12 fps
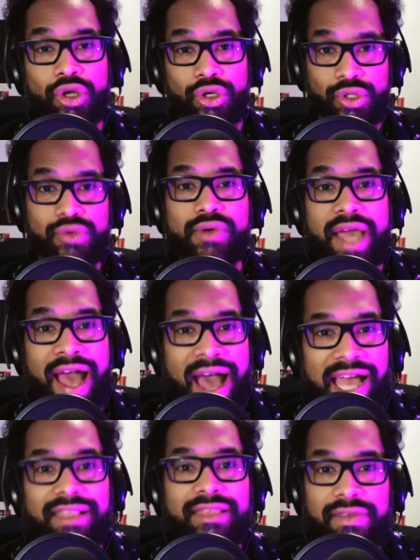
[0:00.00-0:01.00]
new
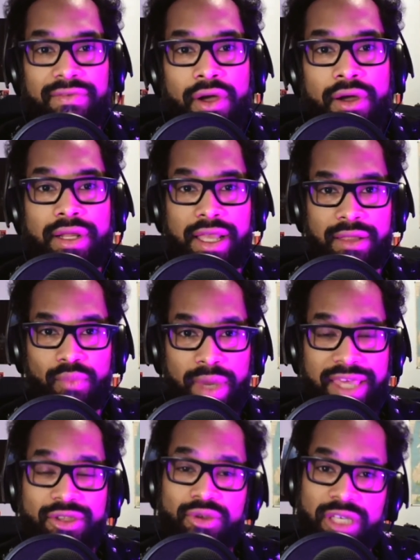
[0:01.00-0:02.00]
kinds of art and ways to